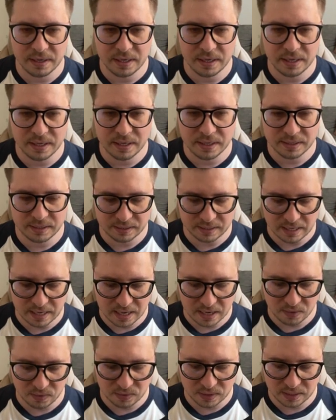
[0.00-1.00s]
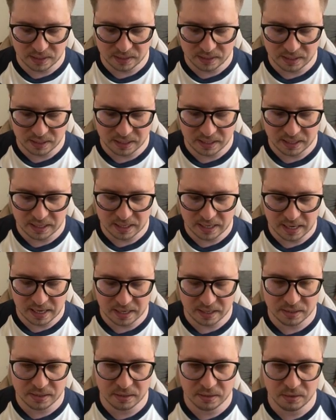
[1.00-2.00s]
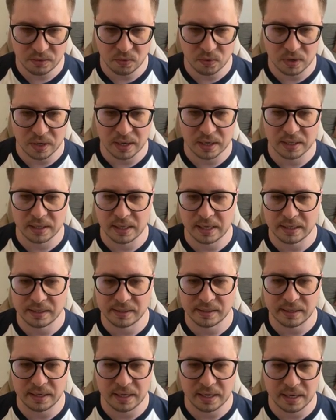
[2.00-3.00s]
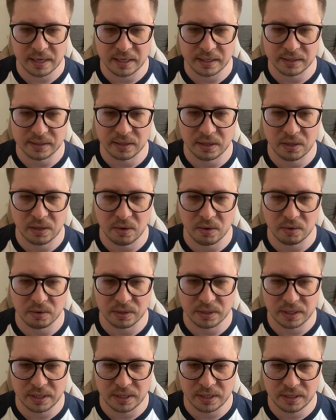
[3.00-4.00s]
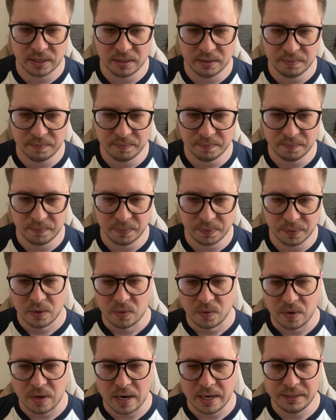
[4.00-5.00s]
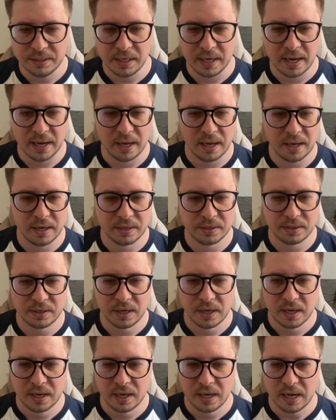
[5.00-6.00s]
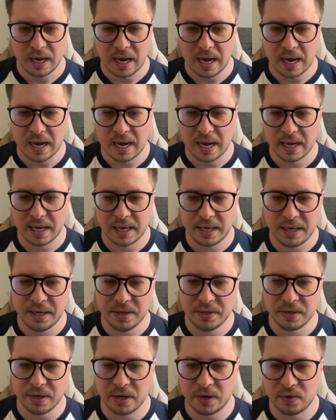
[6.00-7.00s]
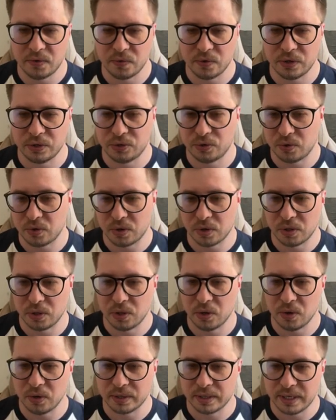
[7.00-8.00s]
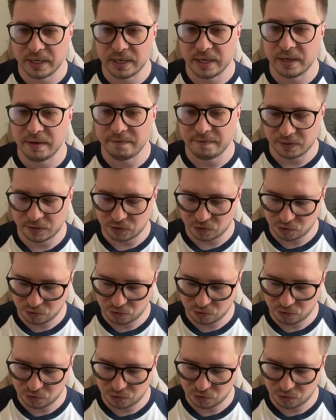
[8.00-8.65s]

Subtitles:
is authenticated, or let's say is logged in, right? And I either return logged in if it's